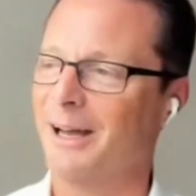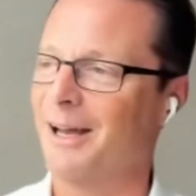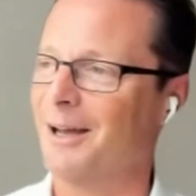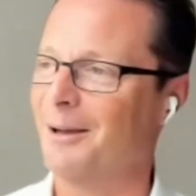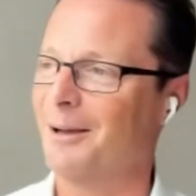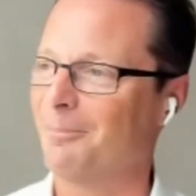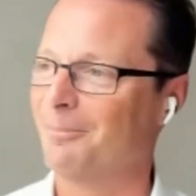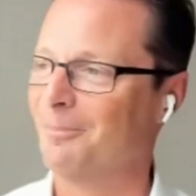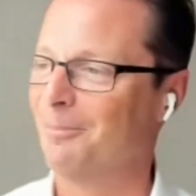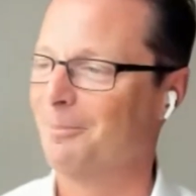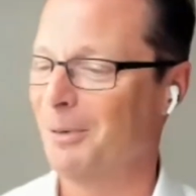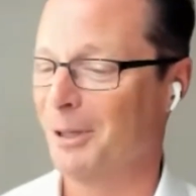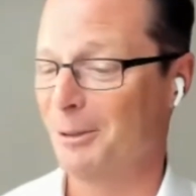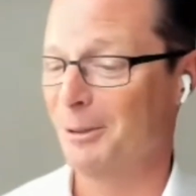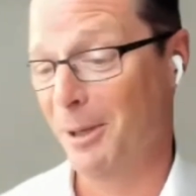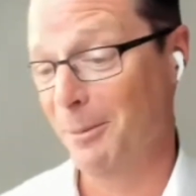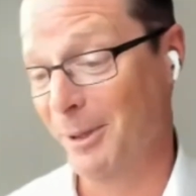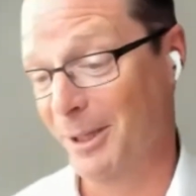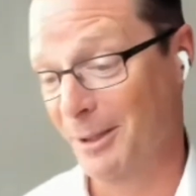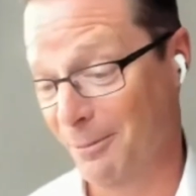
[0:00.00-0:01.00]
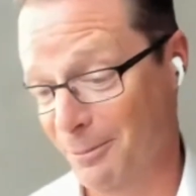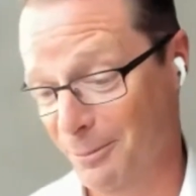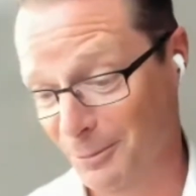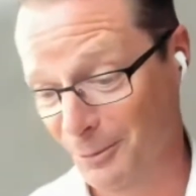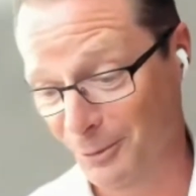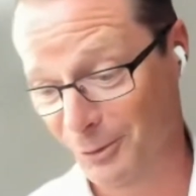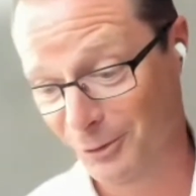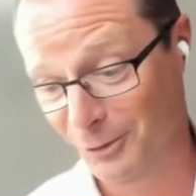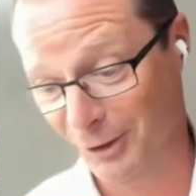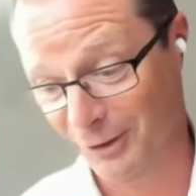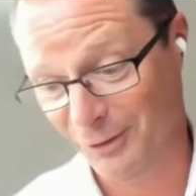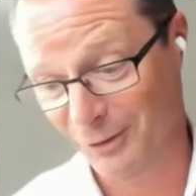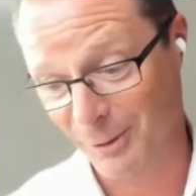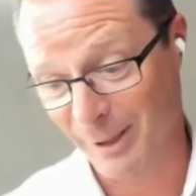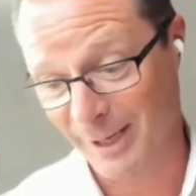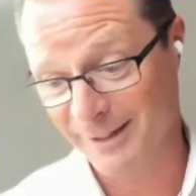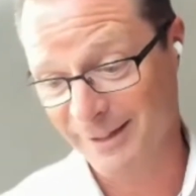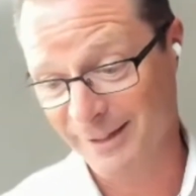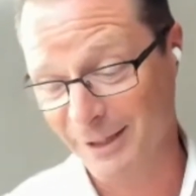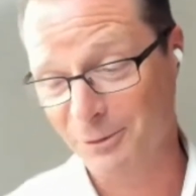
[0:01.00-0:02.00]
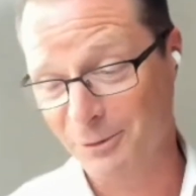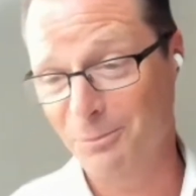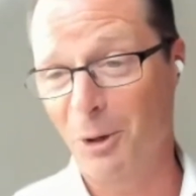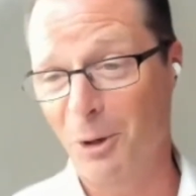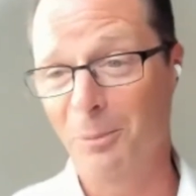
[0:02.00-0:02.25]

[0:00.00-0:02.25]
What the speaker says: But maybe just to add that